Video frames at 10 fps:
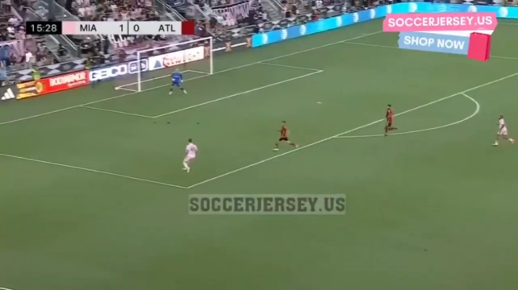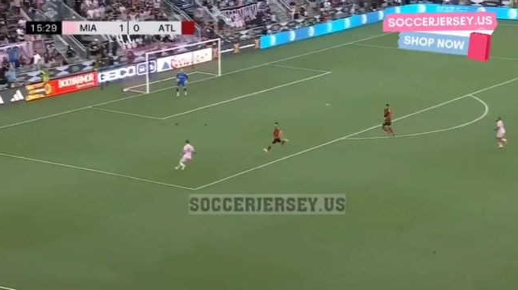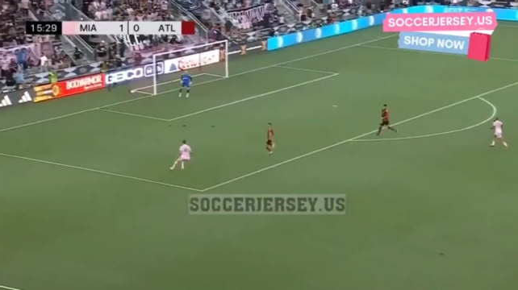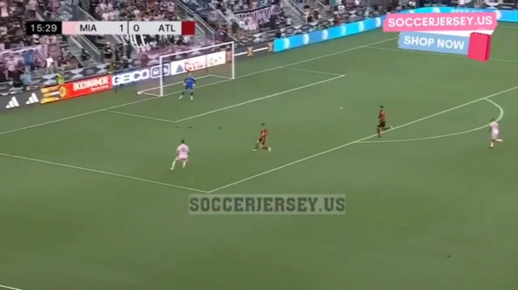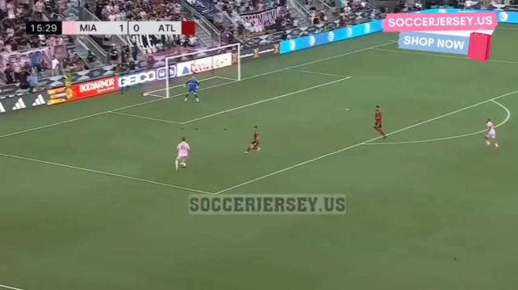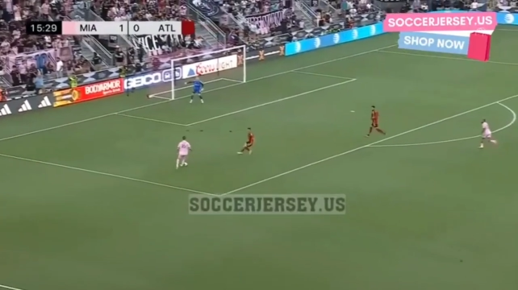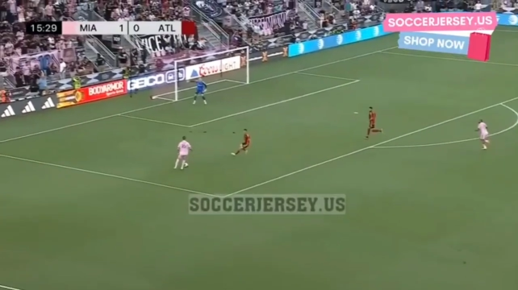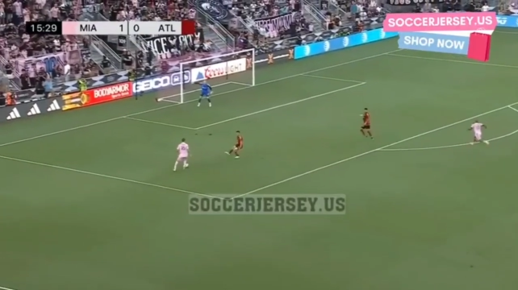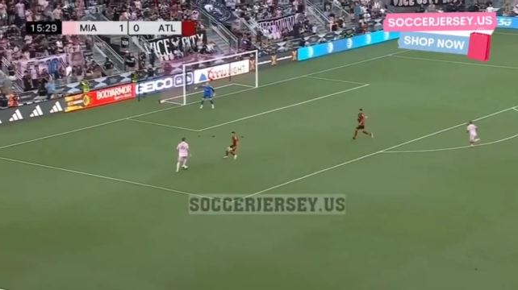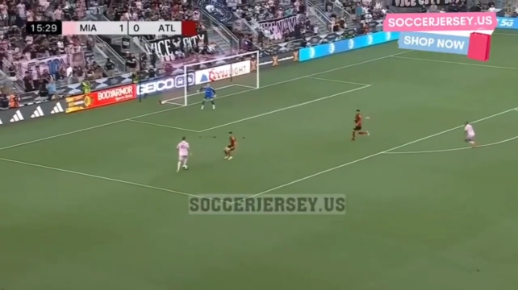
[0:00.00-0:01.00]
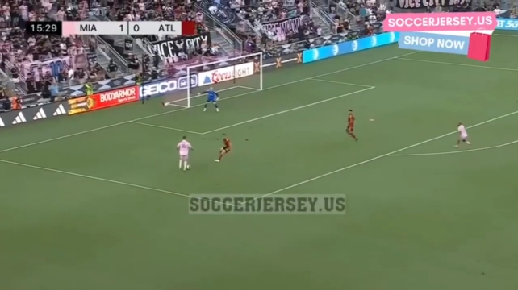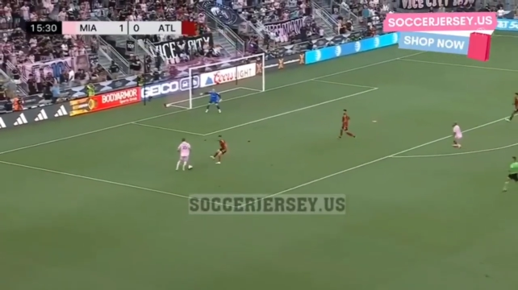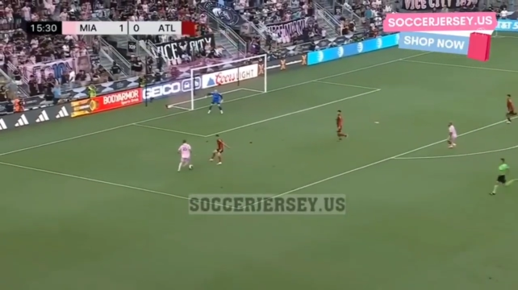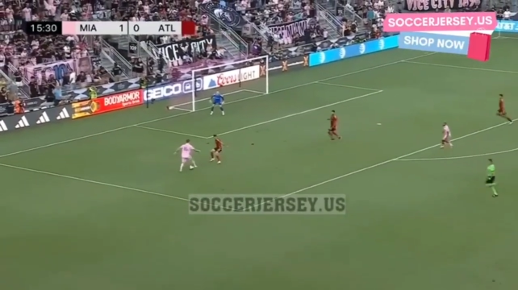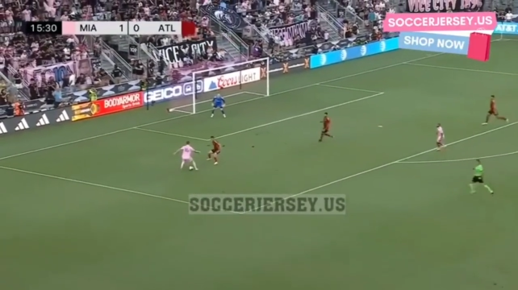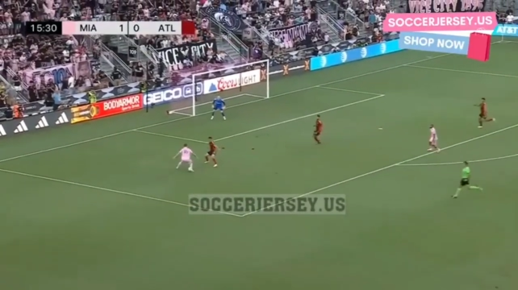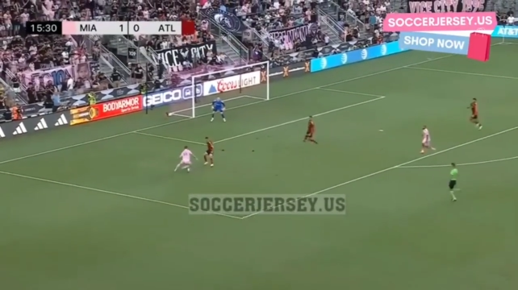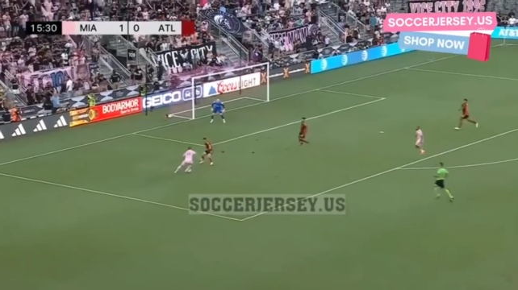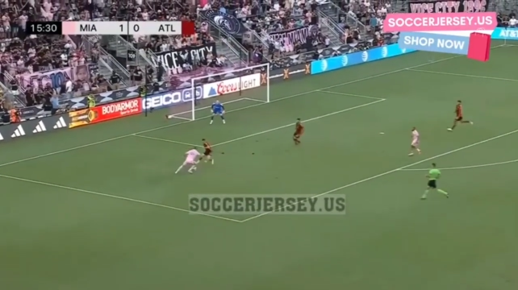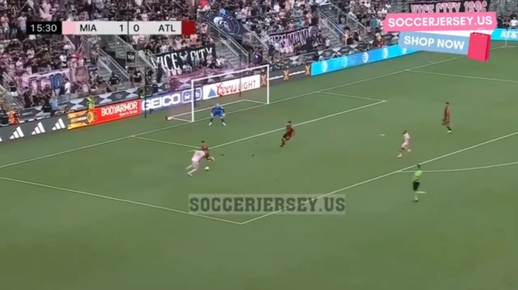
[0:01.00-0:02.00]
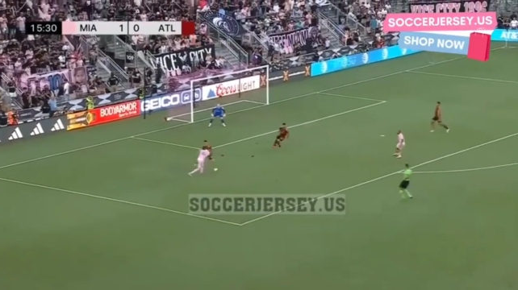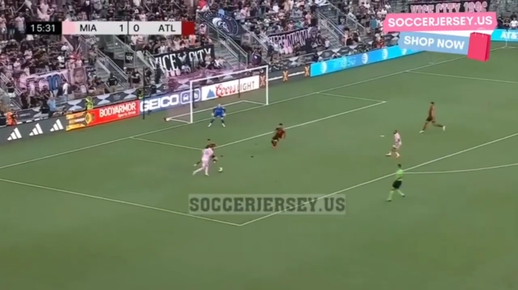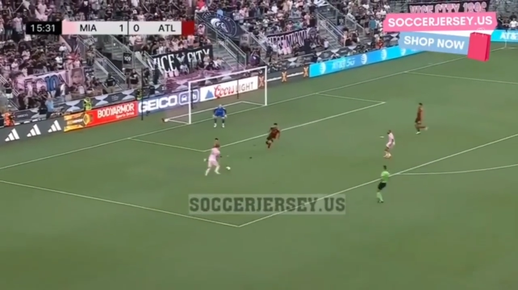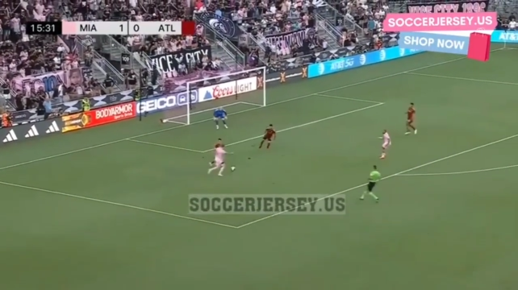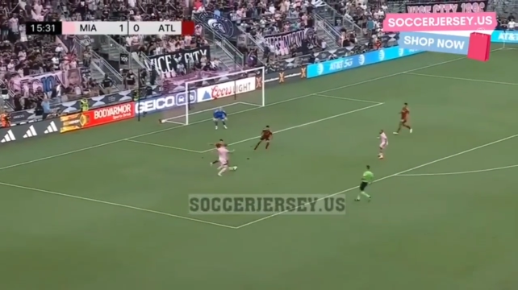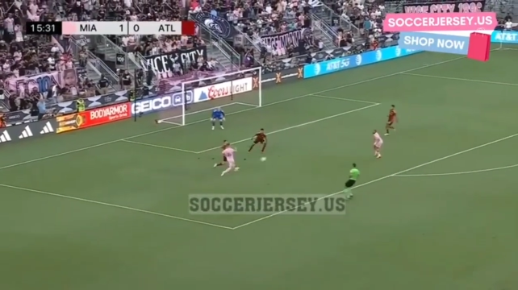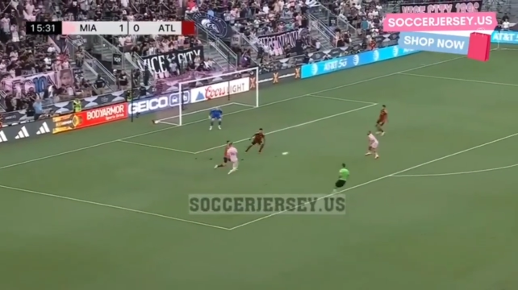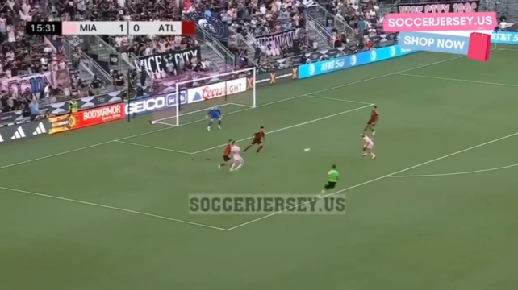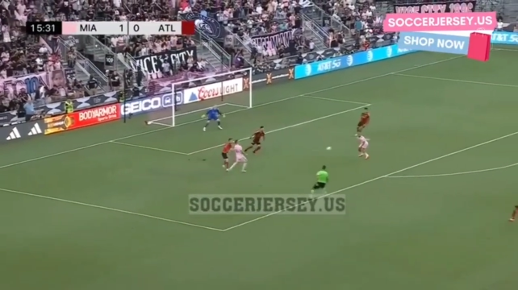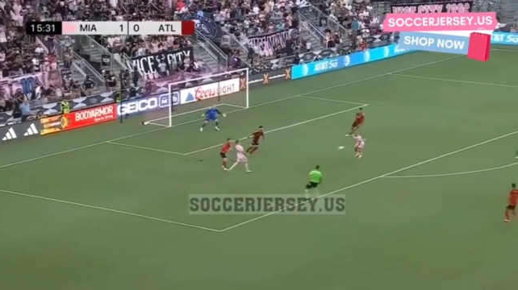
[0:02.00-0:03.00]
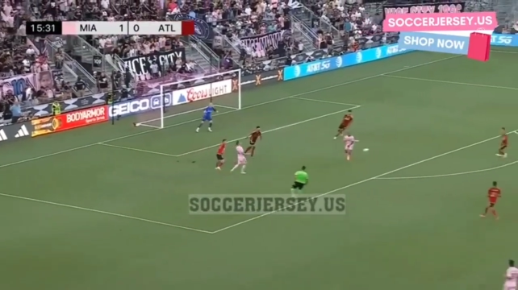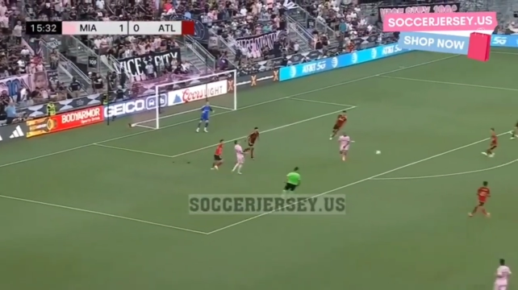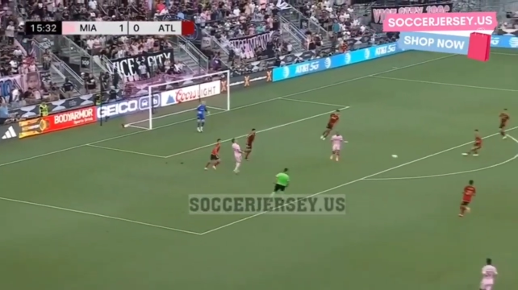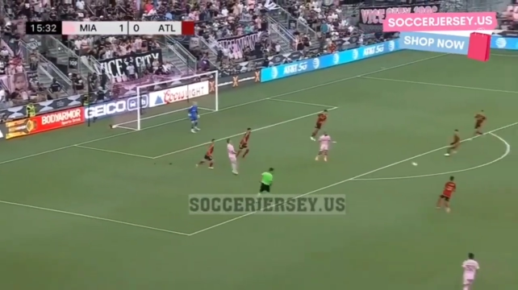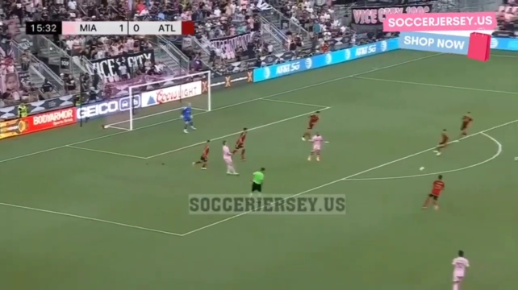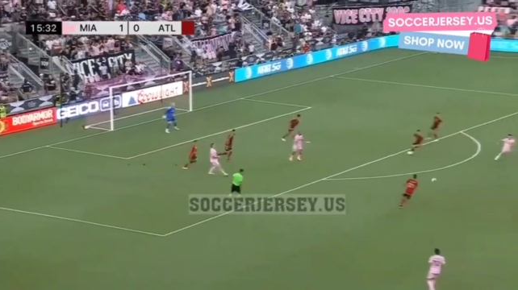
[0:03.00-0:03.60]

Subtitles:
(no speaker visible)